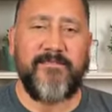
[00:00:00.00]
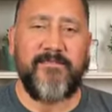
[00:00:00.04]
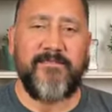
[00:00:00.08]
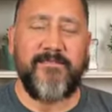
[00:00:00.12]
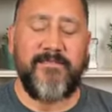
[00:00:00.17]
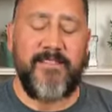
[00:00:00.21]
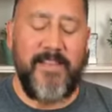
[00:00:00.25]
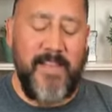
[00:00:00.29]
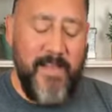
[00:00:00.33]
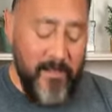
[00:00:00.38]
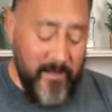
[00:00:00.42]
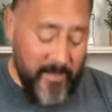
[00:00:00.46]

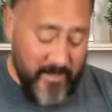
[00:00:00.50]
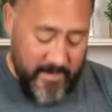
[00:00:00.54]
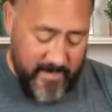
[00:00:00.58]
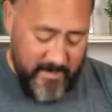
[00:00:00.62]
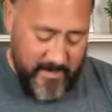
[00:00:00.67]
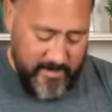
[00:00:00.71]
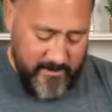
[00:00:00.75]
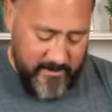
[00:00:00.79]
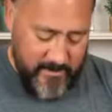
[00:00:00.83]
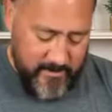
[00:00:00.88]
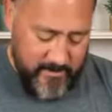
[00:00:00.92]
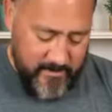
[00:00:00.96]
now look at
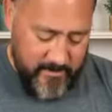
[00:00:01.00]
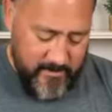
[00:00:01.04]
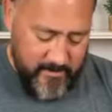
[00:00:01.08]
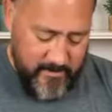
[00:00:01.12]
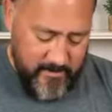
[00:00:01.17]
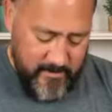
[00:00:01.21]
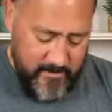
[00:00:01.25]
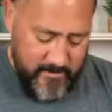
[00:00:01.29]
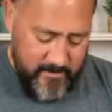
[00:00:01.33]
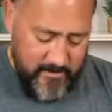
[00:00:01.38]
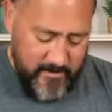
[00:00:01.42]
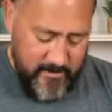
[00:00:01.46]
this
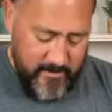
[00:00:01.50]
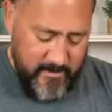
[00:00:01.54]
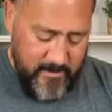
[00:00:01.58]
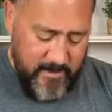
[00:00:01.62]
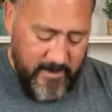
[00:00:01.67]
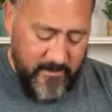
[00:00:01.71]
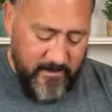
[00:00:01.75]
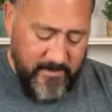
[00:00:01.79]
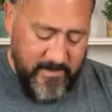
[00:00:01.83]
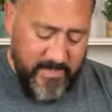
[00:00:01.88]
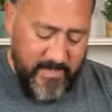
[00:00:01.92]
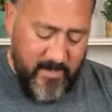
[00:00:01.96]

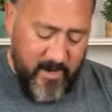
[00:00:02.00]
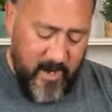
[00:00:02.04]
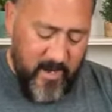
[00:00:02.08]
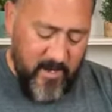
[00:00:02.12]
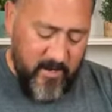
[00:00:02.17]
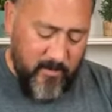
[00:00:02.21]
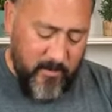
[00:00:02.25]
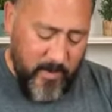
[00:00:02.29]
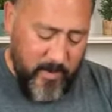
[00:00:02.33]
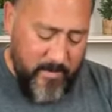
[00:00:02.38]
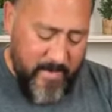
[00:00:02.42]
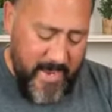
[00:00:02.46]
he was an
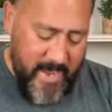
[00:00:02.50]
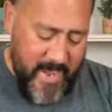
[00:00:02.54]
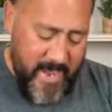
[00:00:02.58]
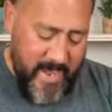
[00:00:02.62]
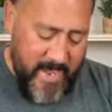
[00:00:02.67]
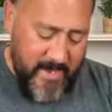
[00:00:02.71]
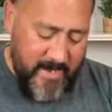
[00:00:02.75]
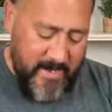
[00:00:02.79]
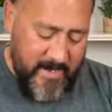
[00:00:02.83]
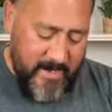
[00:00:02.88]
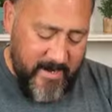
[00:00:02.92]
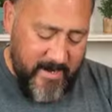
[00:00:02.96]
honorable
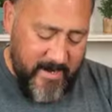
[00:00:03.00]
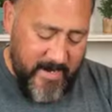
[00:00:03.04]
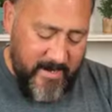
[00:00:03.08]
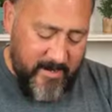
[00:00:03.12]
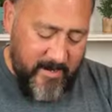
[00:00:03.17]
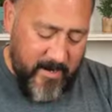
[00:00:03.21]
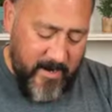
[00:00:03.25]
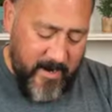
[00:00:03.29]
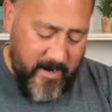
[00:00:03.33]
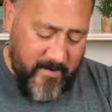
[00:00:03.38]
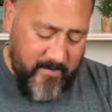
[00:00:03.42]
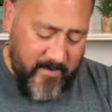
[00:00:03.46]
man and,
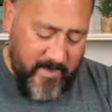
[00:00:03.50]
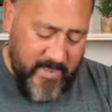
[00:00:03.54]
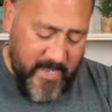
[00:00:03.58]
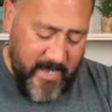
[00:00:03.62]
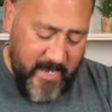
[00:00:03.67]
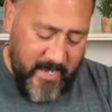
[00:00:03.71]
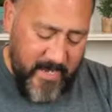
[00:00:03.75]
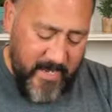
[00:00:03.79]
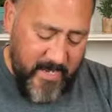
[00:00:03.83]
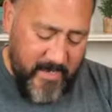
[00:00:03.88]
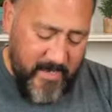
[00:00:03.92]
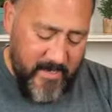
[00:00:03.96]
and
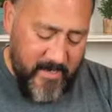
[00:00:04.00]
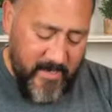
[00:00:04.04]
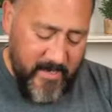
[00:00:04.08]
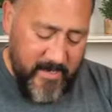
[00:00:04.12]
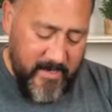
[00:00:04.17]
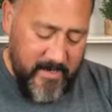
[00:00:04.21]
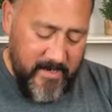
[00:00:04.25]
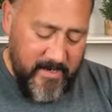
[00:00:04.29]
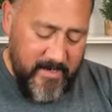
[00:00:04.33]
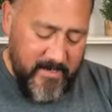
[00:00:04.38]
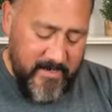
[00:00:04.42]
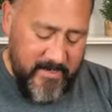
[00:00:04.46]
everything he
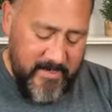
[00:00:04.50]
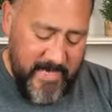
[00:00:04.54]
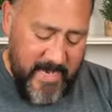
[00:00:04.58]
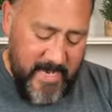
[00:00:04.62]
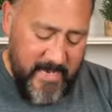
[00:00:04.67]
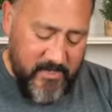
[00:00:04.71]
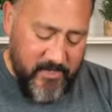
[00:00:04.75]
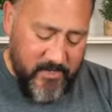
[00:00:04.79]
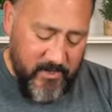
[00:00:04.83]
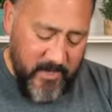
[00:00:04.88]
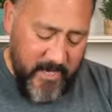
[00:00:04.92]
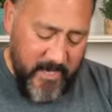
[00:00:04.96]

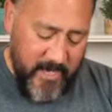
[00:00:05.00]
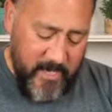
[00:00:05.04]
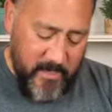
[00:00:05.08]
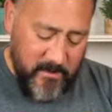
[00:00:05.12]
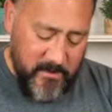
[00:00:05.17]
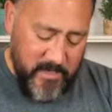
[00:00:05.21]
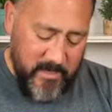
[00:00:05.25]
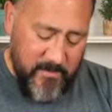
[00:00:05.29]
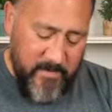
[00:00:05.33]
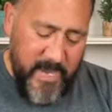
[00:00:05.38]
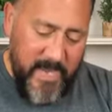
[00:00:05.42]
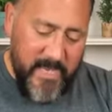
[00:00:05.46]
says surely
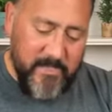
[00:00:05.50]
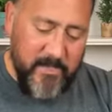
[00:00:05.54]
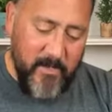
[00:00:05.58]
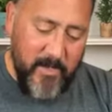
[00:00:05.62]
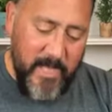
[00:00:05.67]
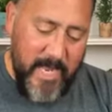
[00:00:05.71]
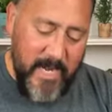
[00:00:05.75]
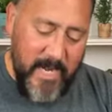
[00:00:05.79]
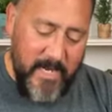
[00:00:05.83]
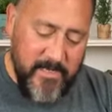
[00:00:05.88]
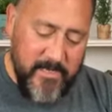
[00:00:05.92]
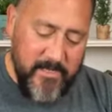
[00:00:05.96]
comes to pass so
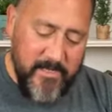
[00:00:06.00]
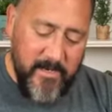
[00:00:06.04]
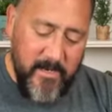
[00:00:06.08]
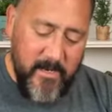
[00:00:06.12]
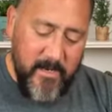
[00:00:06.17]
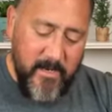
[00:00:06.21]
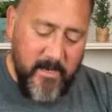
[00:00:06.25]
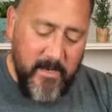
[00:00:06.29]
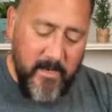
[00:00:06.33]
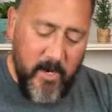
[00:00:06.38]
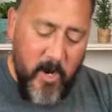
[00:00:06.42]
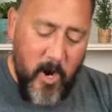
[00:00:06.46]
let us
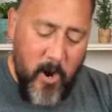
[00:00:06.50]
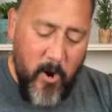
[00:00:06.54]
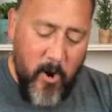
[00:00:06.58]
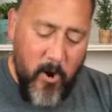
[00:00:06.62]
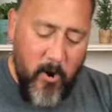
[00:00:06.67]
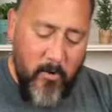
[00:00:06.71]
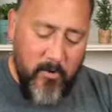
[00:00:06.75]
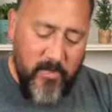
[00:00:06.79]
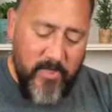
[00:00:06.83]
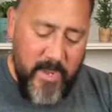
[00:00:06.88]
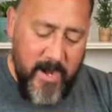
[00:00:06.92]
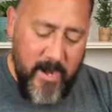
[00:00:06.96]

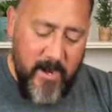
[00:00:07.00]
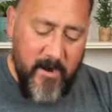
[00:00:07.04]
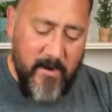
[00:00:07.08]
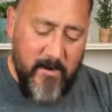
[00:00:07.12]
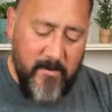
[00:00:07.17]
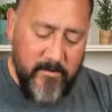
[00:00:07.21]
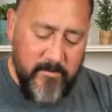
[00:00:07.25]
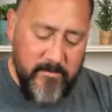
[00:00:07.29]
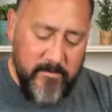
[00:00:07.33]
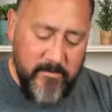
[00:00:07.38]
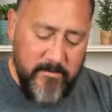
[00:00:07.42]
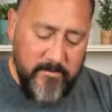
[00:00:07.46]
go
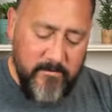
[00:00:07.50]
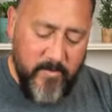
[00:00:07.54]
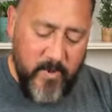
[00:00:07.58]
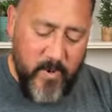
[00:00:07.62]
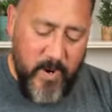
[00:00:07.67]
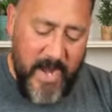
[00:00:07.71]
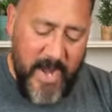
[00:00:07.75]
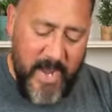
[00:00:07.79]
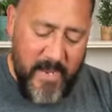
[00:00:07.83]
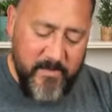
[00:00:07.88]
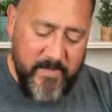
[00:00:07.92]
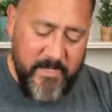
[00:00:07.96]
there
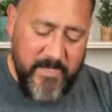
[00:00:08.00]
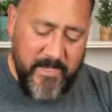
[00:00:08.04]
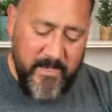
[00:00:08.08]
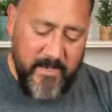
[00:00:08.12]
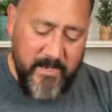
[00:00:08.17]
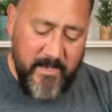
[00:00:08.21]
perhaps